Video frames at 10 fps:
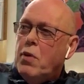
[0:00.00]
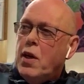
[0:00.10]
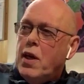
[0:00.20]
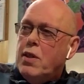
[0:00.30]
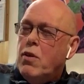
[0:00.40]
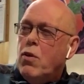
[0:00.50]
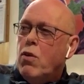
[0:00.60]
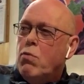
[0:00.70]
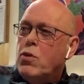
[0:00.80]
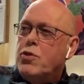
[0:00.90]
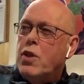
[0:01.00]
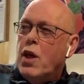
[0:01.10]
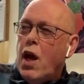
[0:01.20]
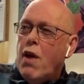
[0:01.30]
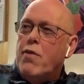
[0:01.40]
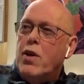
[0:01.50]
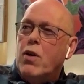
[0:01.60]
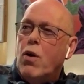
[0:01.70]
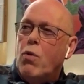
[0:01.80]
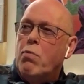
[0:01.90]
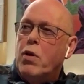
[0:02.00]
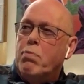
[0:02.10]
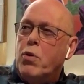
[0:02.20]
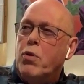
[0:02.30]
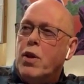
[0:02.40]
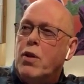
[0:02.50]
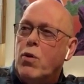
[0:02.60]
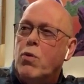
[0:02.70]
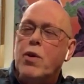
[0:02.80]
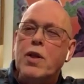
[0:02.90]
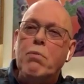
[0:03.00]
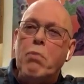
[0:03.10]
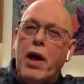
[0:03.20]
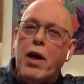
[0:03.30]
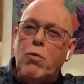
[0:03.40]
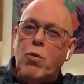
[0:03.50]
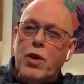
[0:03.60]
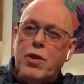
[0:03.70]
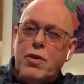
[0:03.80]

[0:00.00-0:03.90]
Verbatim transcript: we had almost every comic book in Norway in black and white.